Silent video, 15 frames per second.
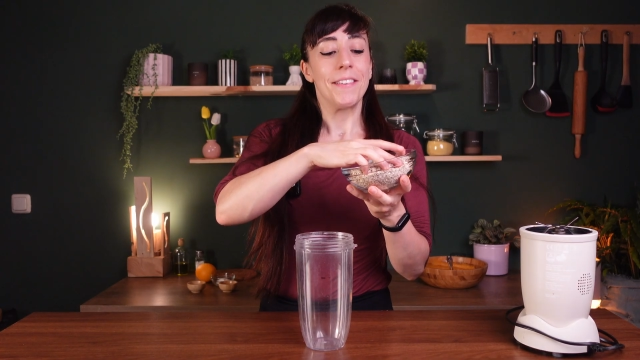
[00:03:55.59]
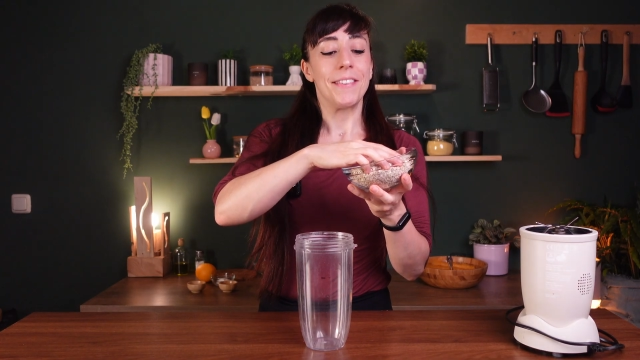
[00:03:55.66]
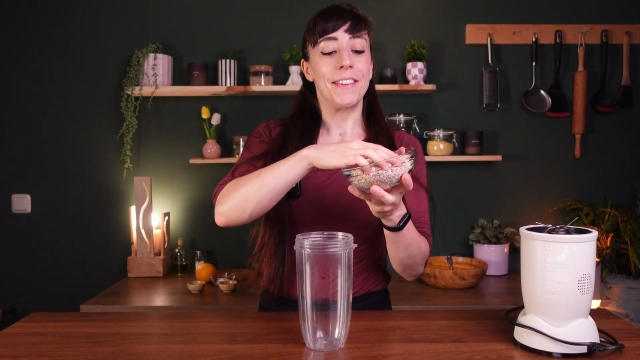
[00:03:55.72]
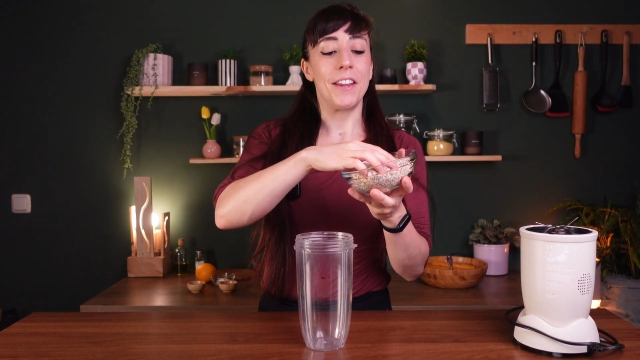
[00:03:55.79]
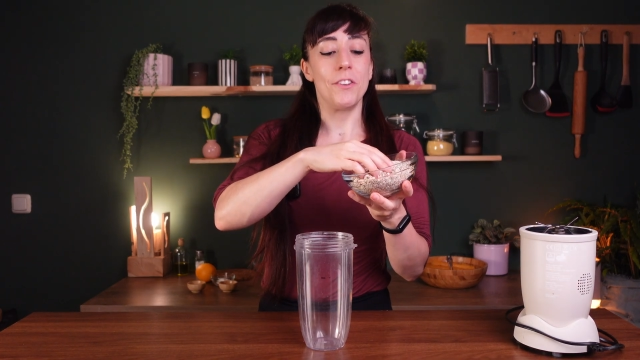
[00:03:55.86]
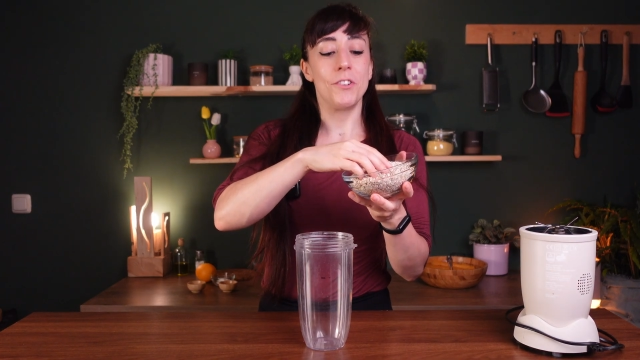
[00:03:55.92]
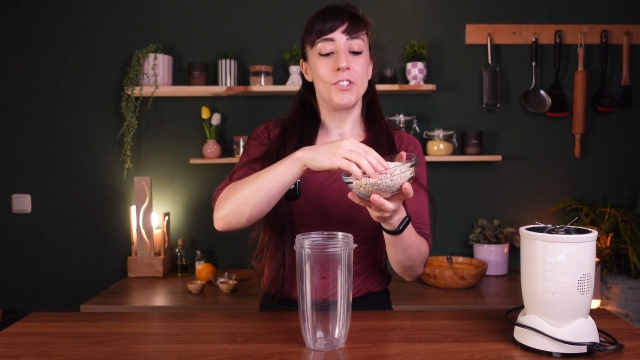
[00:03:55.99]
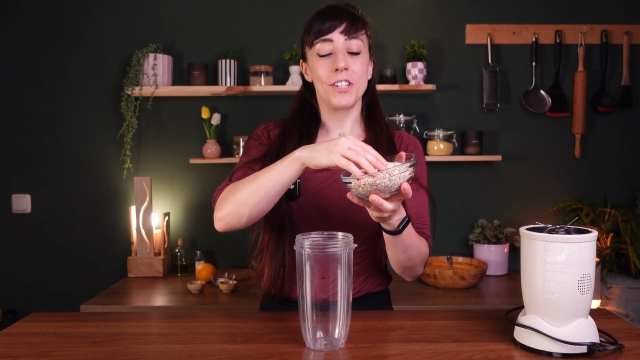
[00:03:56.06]

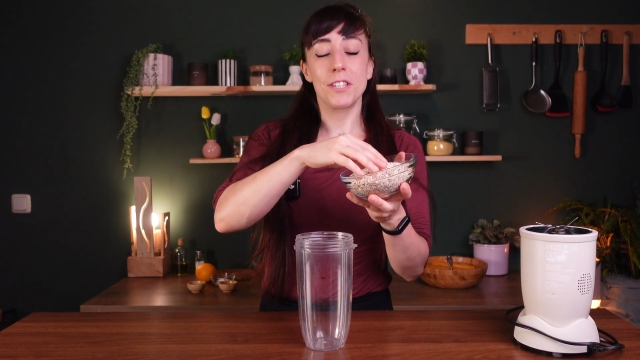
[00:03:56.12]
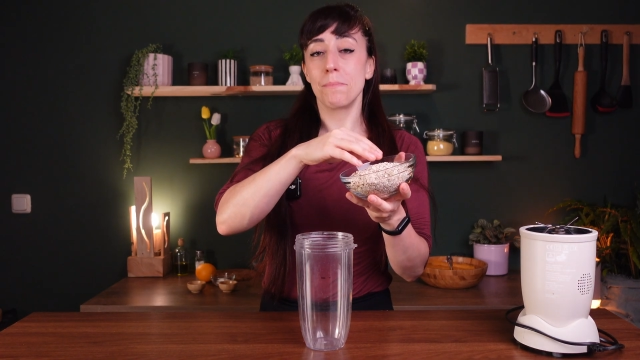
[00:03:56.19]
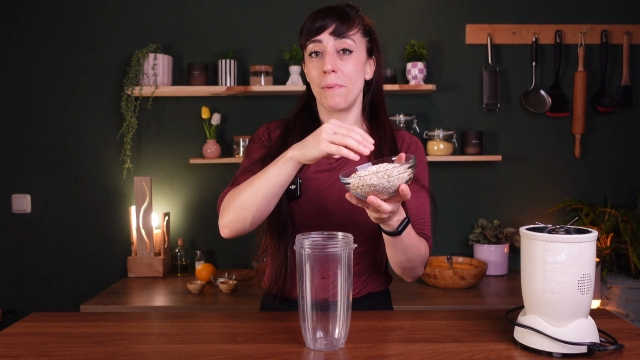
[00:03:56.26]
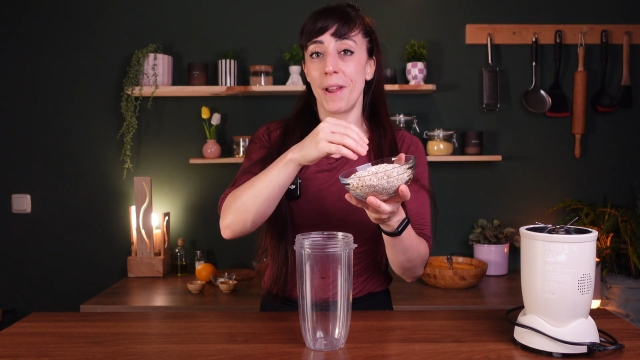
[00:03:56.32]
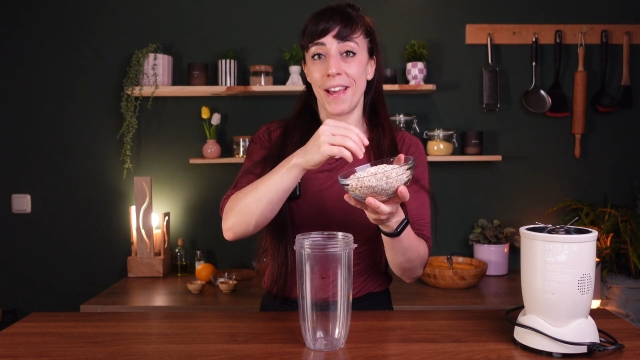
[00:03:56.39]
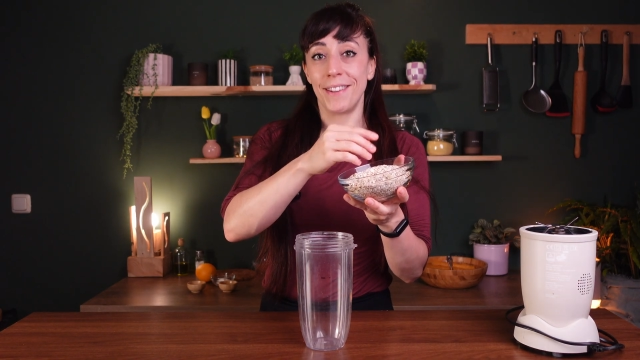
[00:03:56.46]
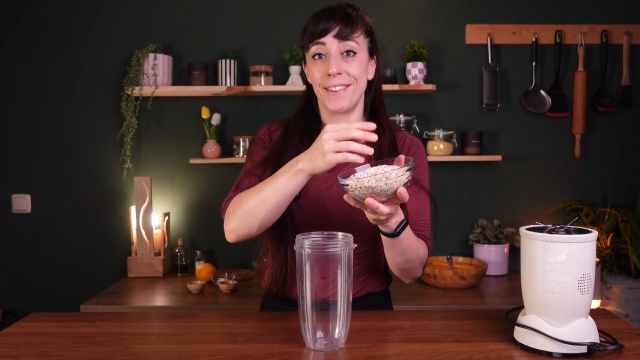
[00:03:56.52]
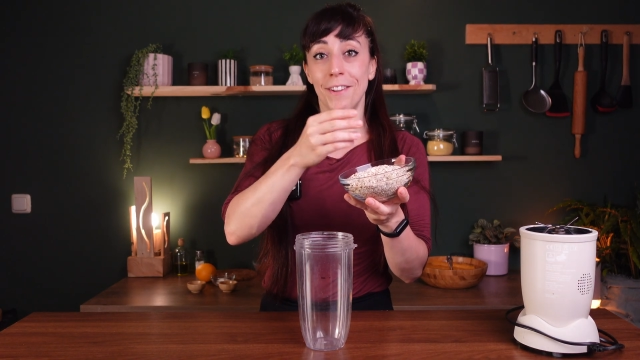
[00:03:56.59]
that you just
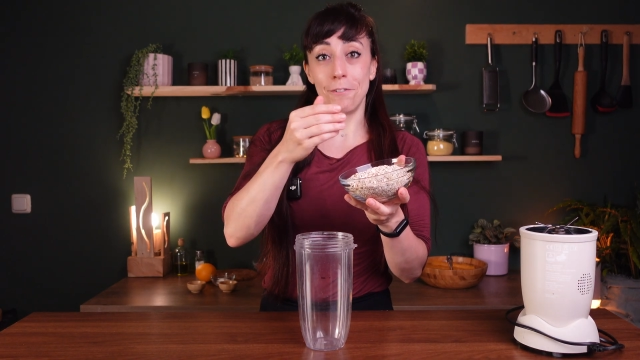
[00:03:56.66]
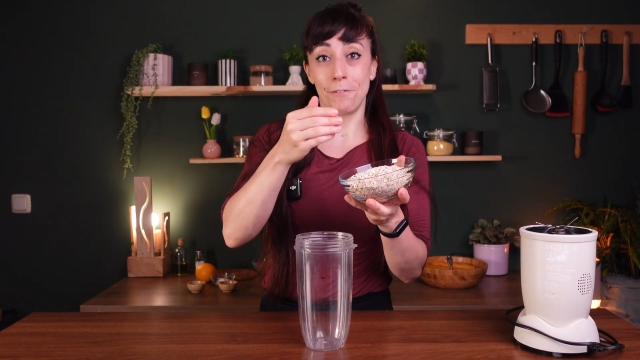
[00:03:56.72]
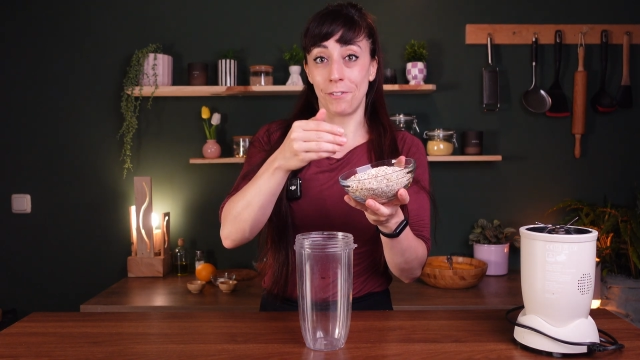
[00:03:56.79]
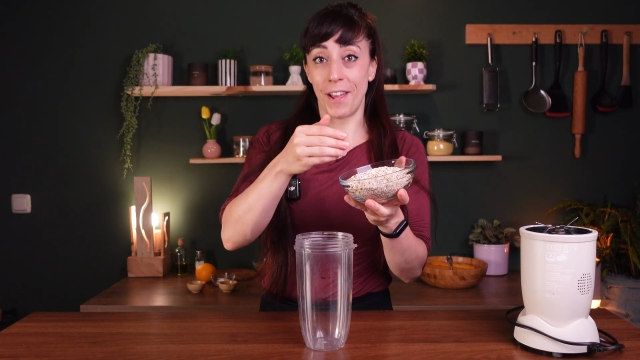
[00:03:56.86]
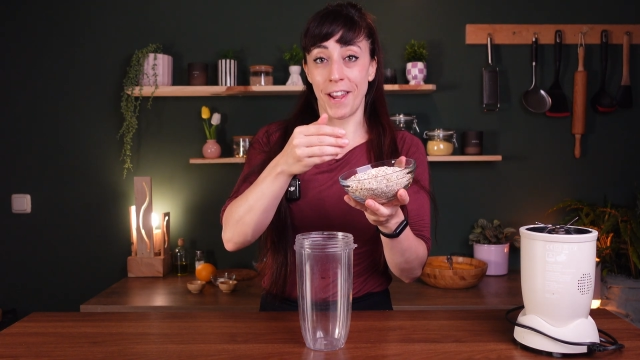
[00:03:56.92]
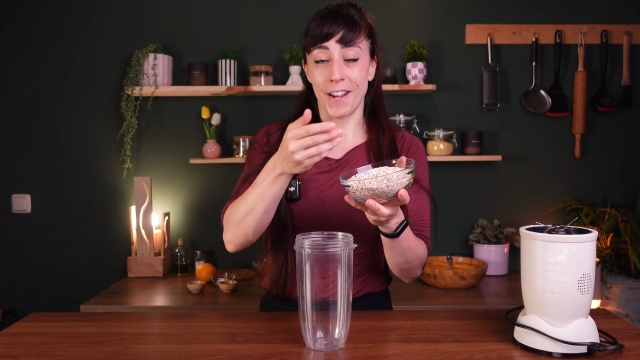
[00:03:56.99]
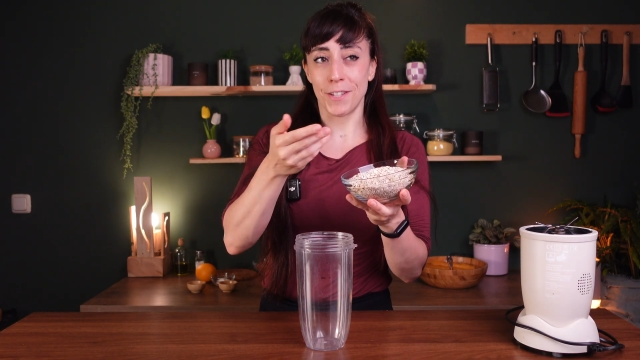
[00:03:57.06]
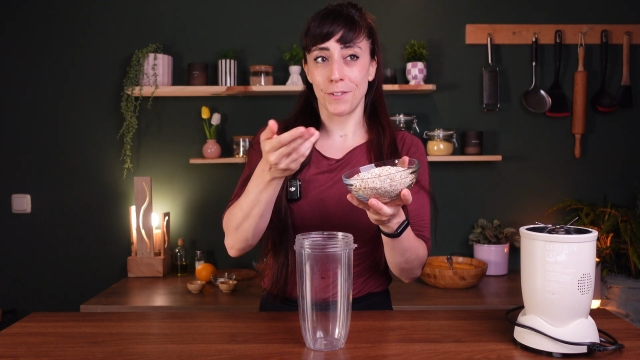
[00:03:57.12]
blend the
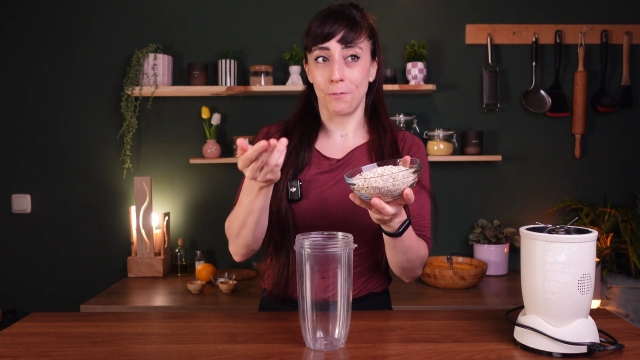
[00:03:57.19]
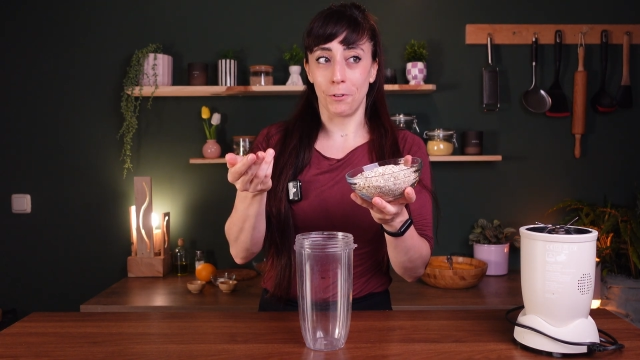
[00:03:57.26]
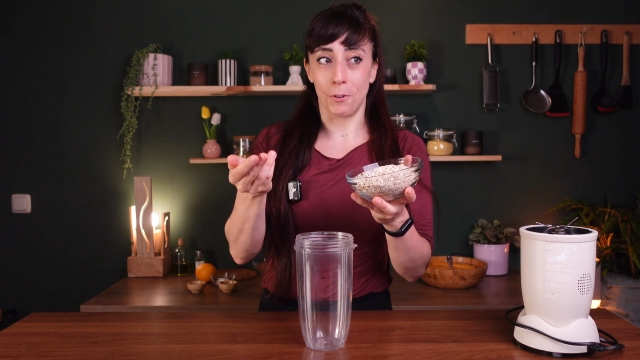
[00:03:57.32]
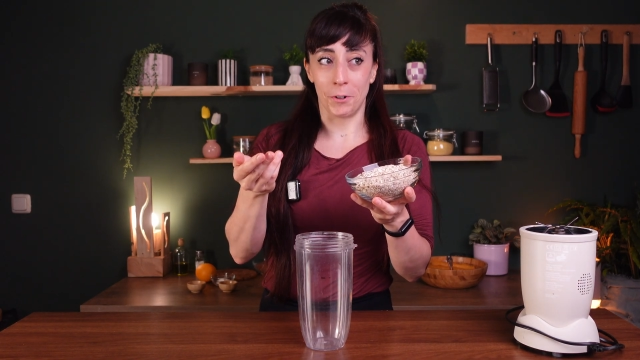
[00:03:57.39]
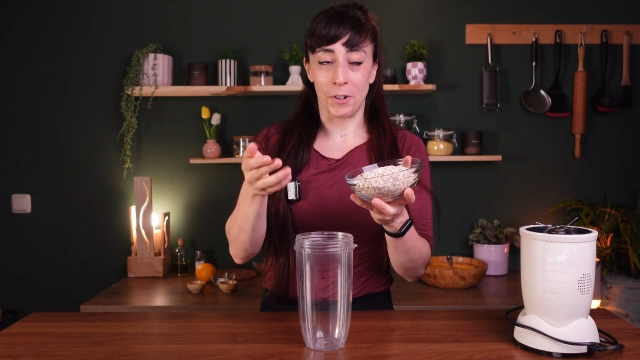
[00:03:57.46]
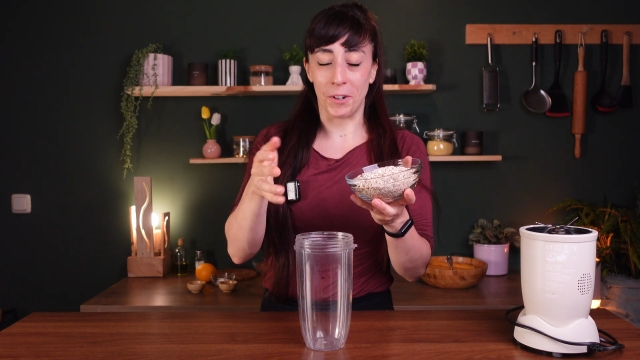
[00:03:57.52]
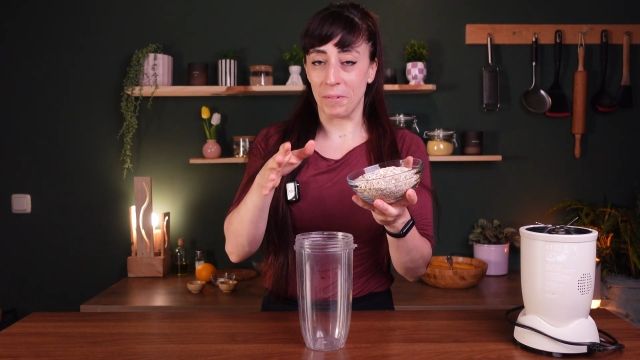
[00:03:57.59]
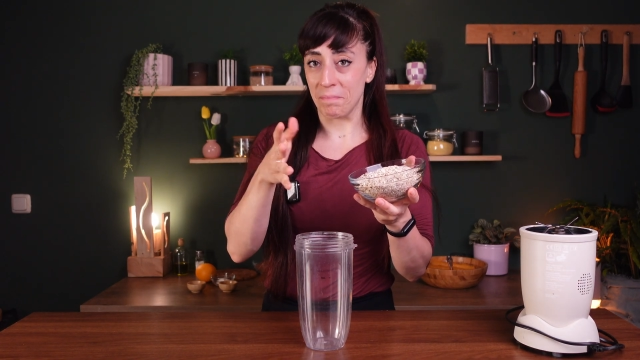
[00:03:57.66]
flakes
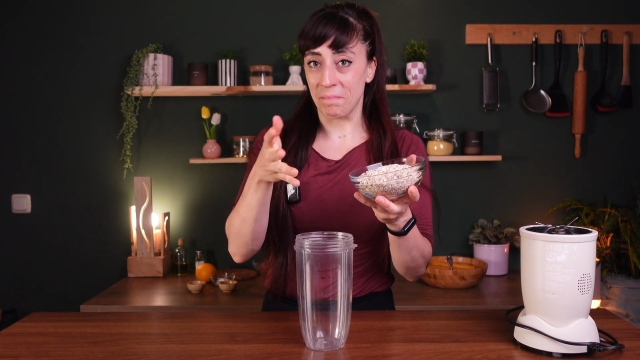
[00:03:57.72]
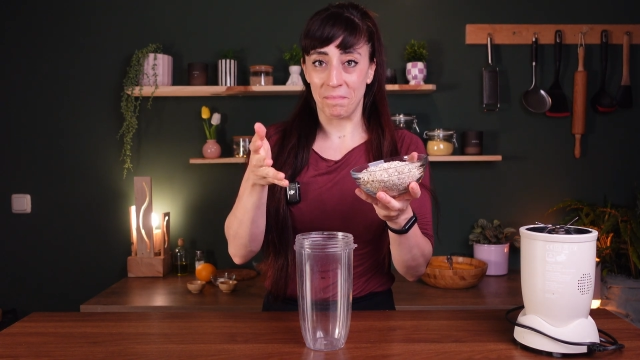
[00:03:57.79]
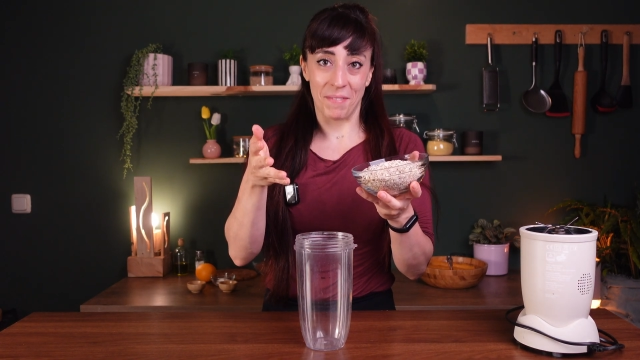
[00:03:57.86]
for